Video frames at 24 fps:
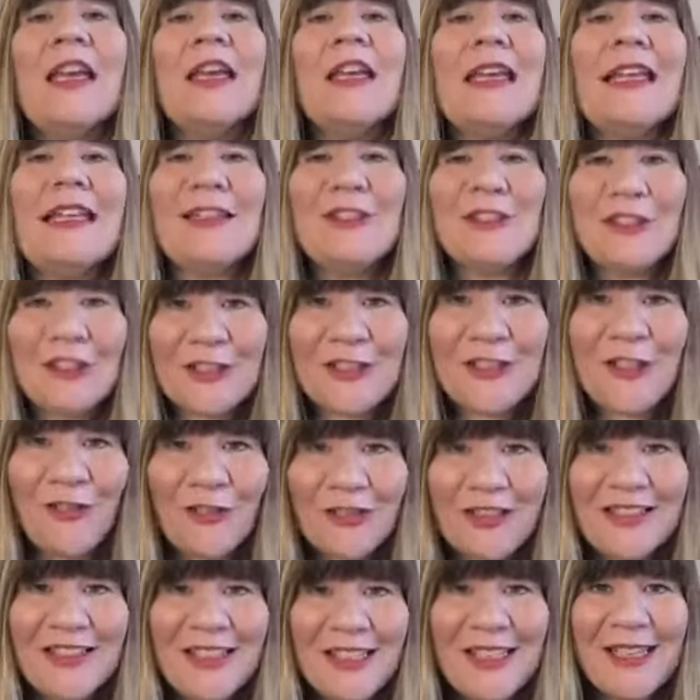It's just
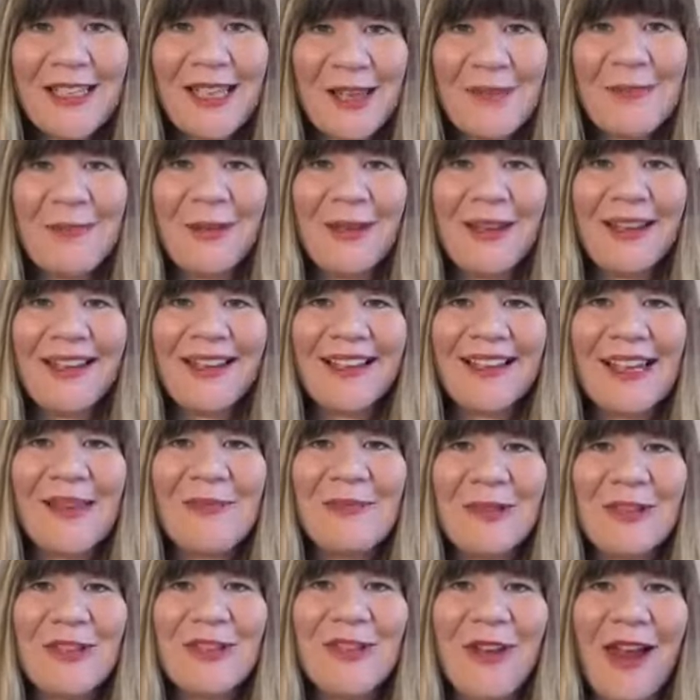obviously
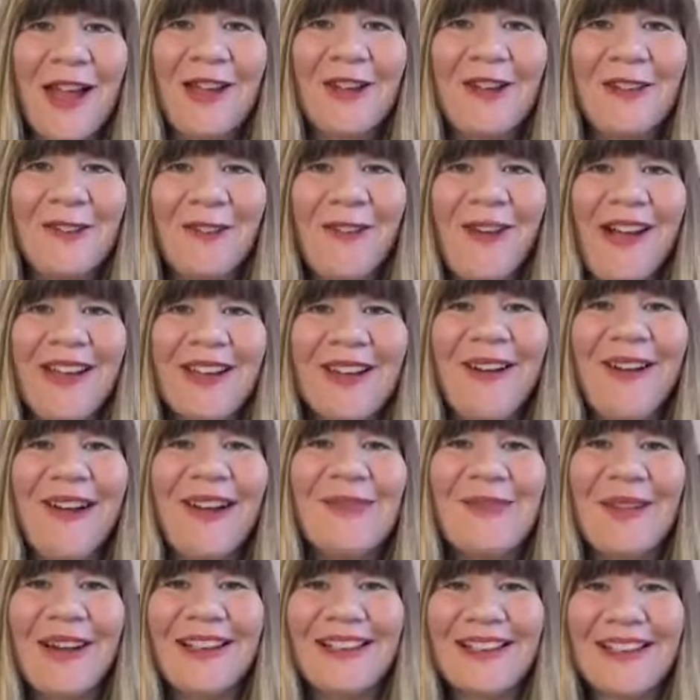keeping track of where your
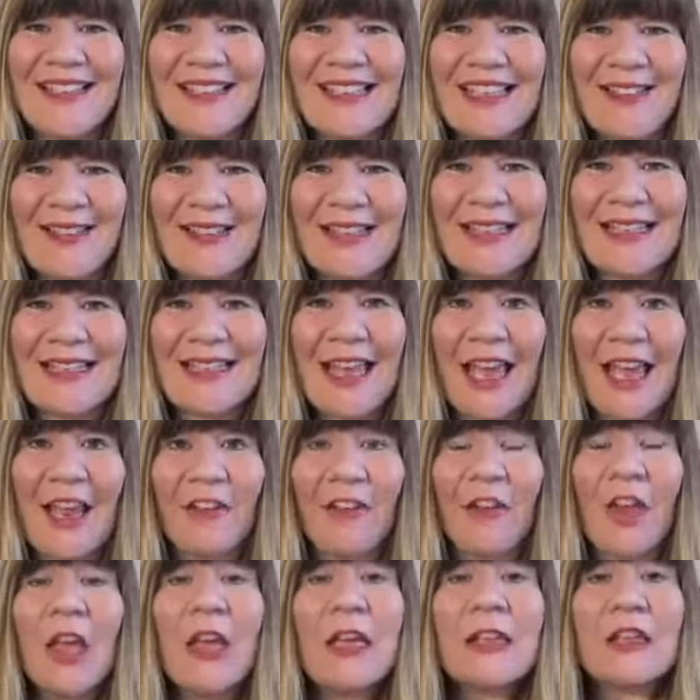iPad is so it's
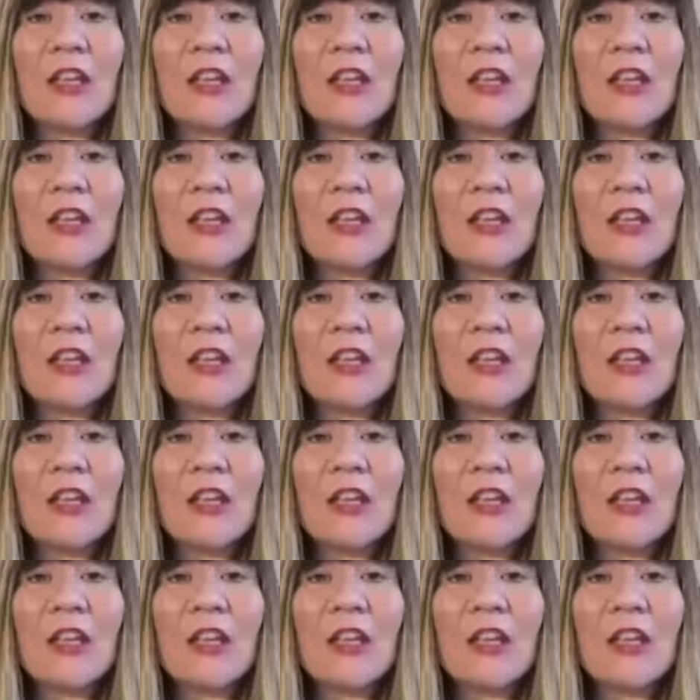safe.